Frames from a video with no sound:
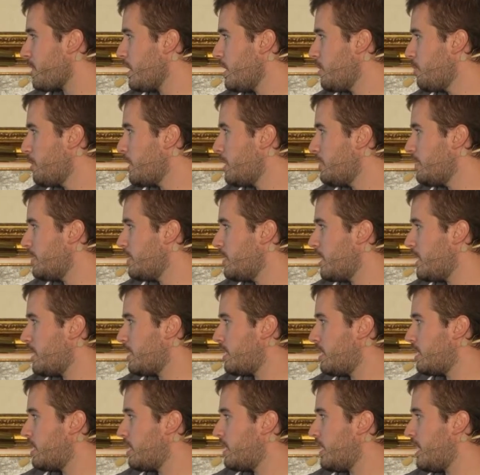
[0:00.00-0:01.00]
We can see
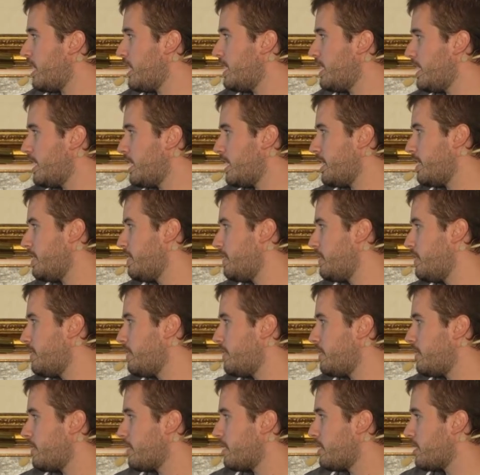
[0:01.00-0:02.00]
that in any
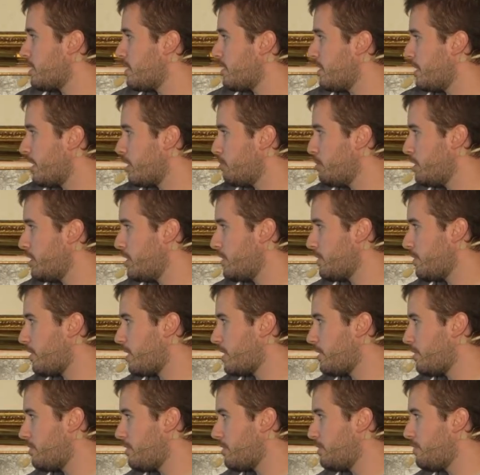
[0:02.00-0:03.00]
cases, RBH
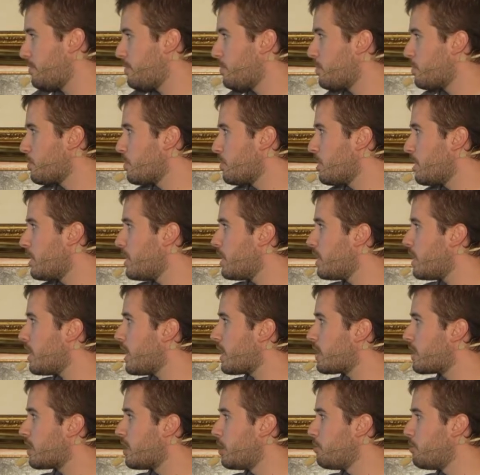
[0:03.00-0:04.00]
Find v4
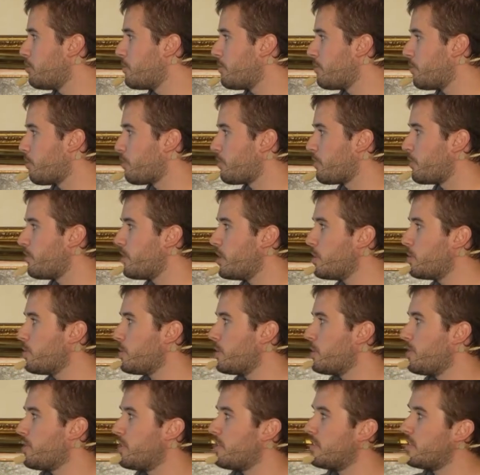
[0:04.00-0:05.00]
actually performs very
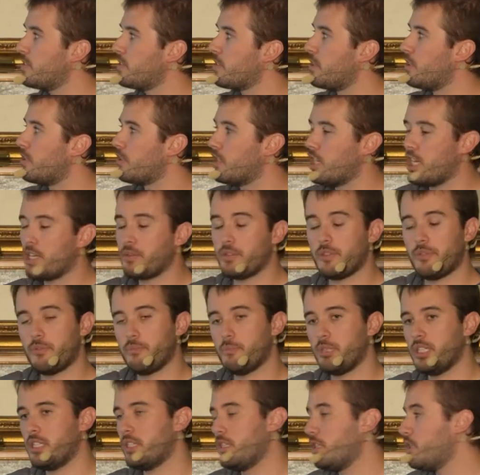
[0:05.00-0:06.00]
well. This is a
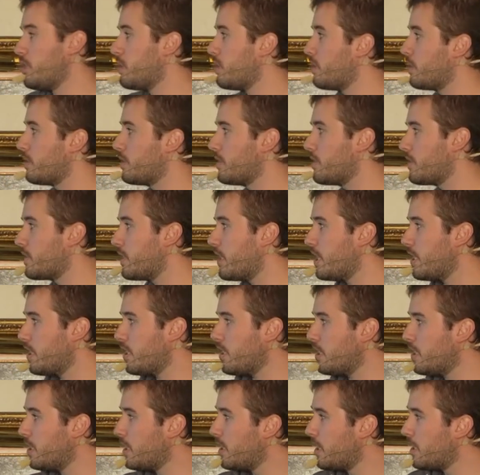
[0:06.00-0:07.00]
logarithmic
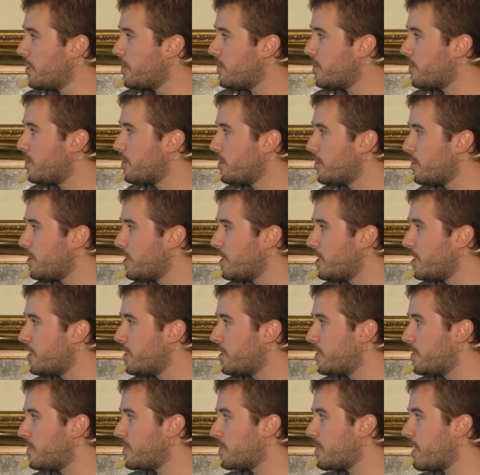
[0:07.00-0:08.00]
scale, so it
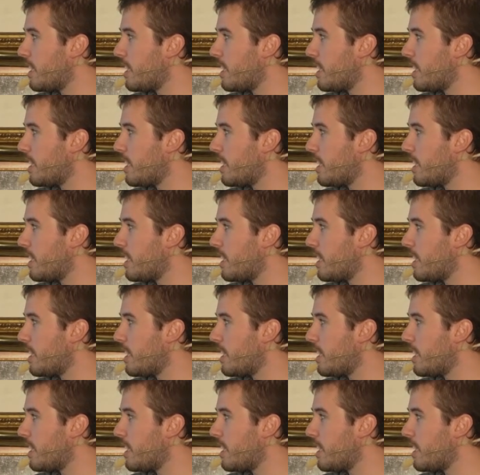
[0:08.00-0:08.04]
is